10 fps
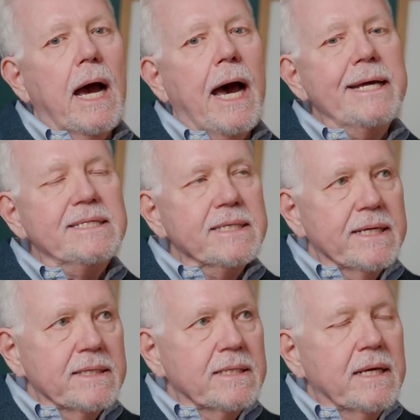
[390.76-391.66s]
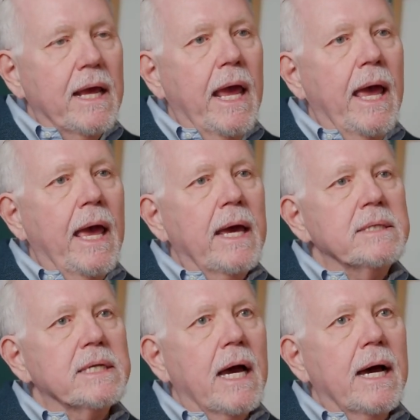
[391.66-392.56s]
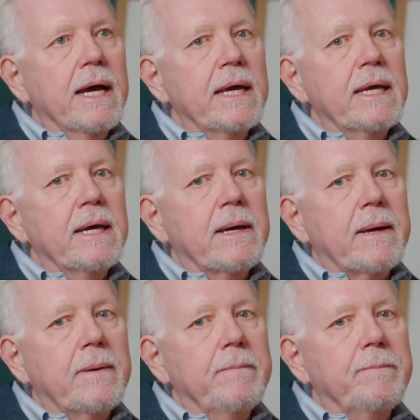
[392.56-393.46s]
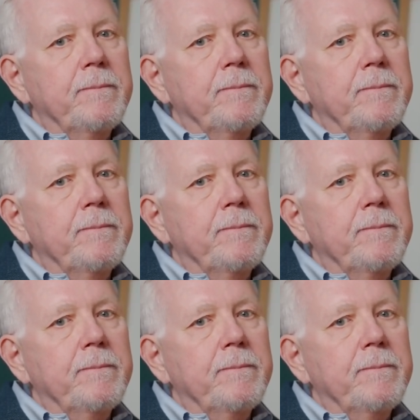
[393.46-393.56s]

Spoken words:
I did. And I